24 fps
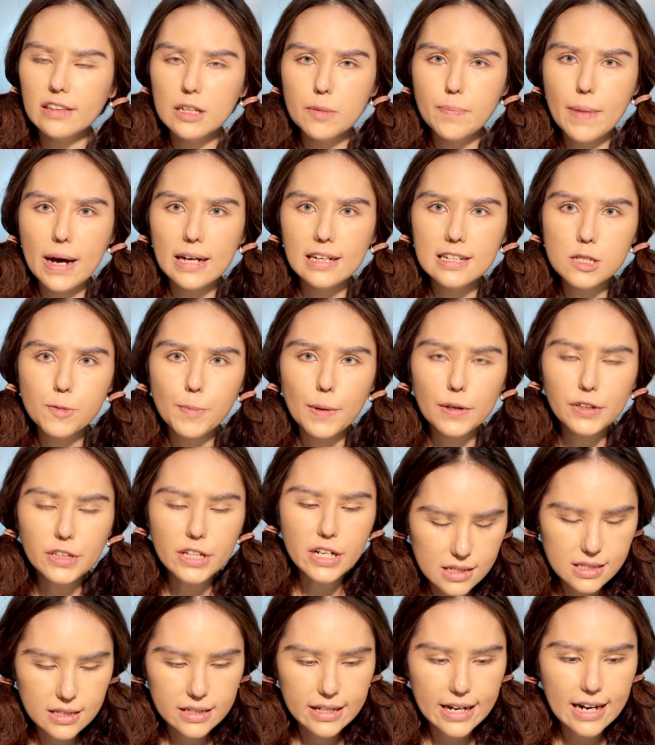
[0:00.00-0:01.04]
Balance Powder.
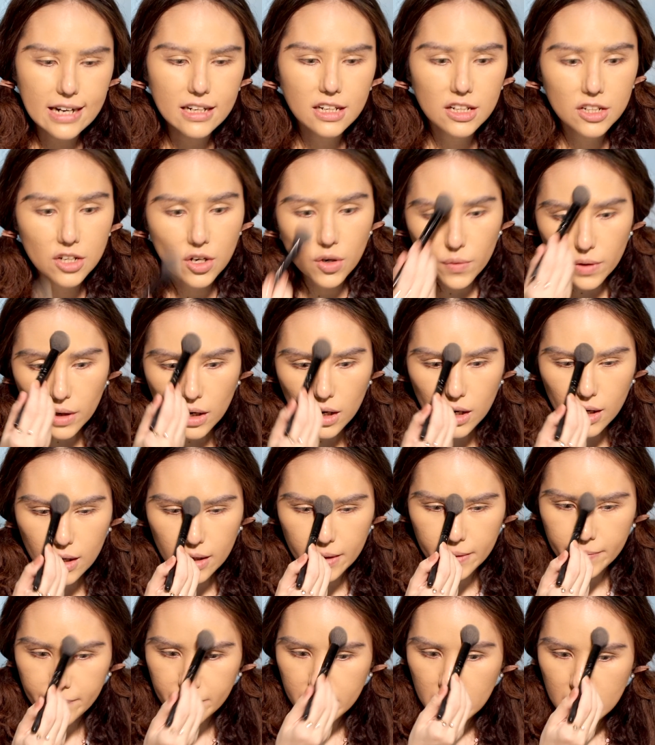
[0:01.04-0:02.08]
Again, you know,
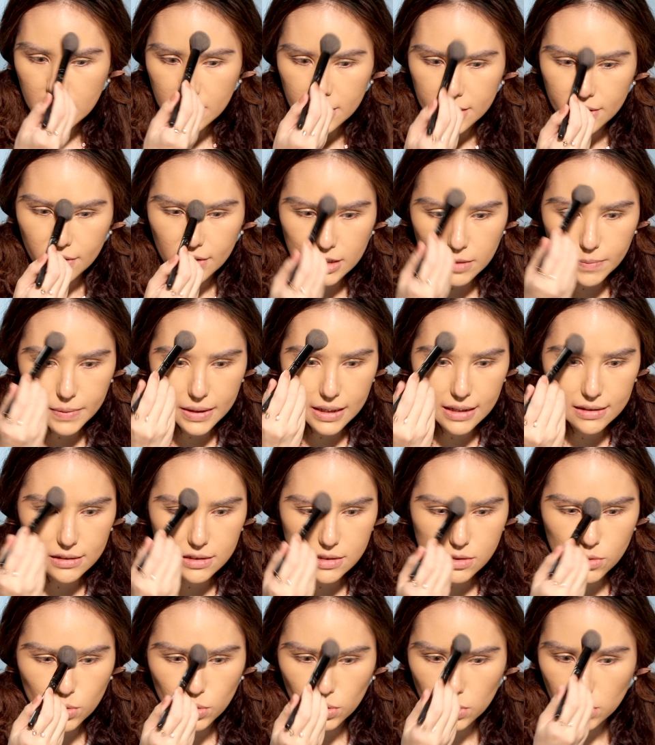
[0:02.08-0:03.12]
you're gonna be at the
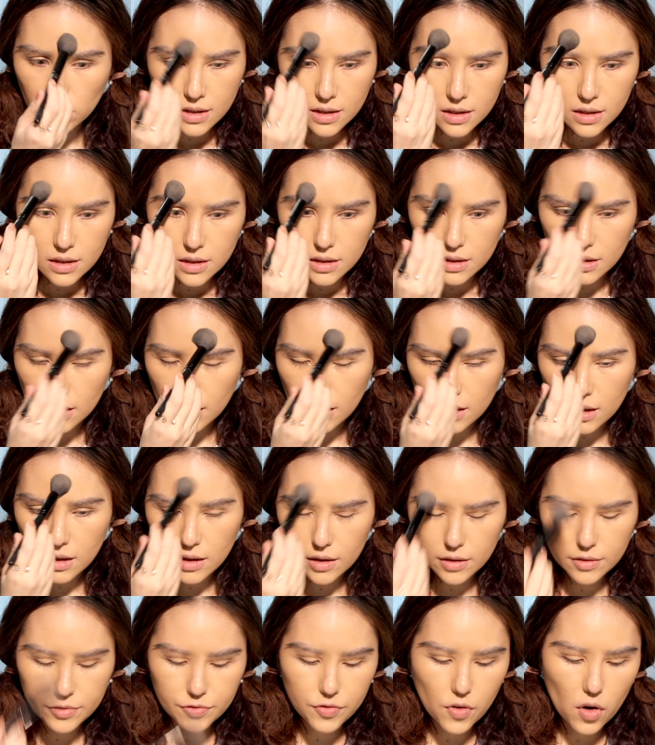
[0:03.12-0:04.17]
school
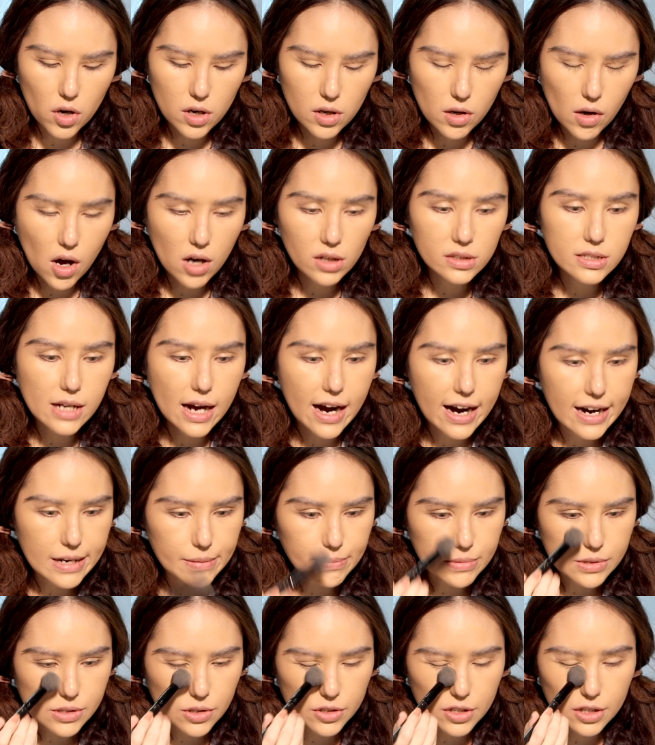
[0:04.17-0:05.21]
for a long time,
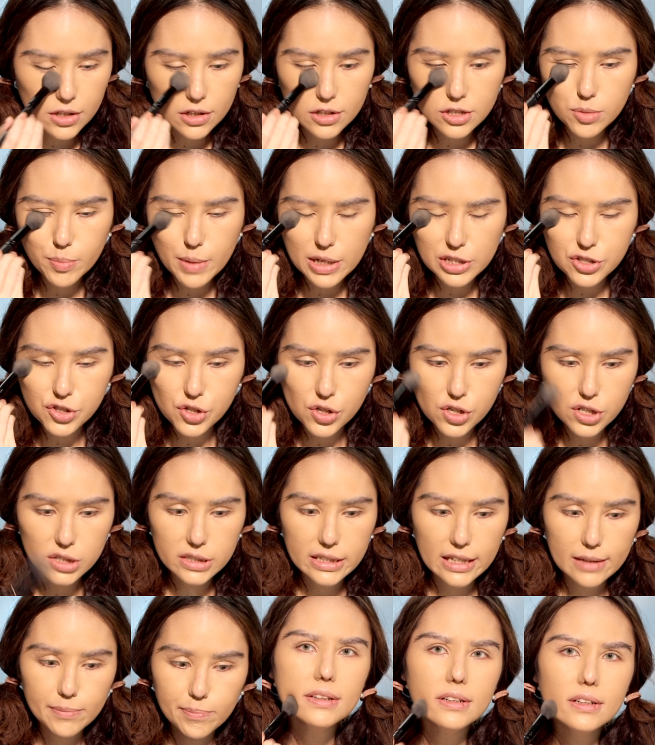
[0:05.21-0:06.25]
so you need to make sure
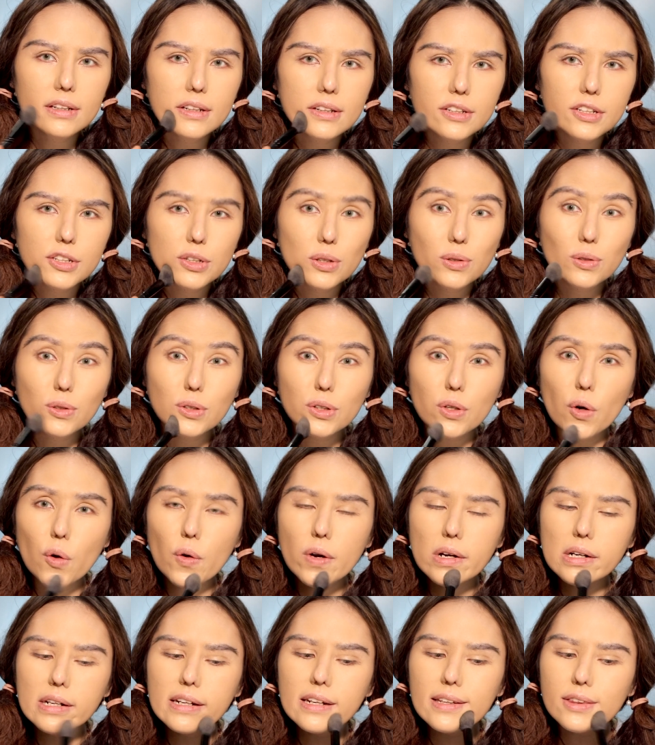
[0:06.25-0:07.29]
that you don't look
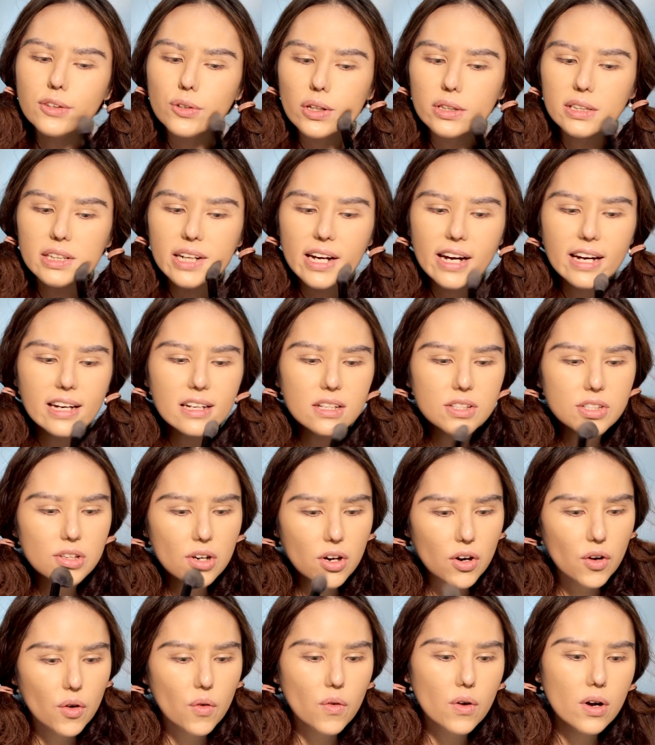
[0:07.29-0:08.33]
oily throughout the day.
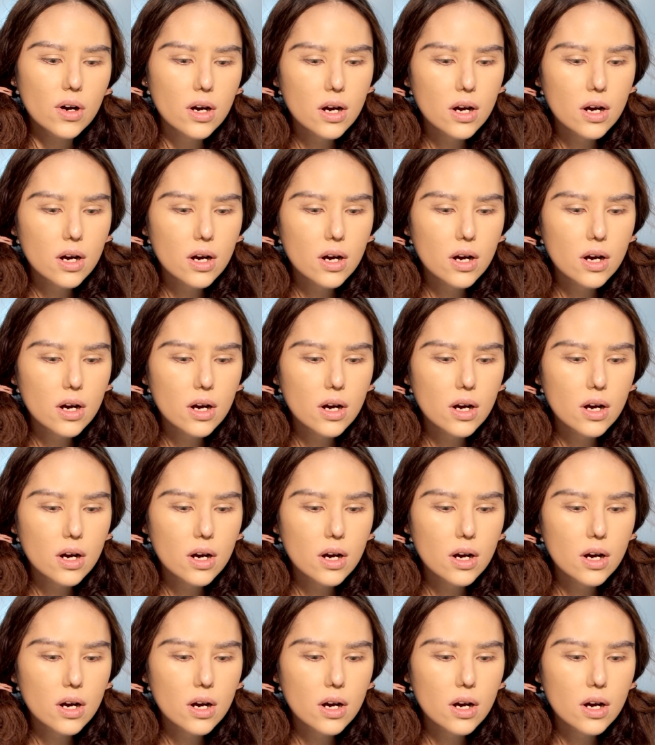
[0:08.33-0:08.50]
So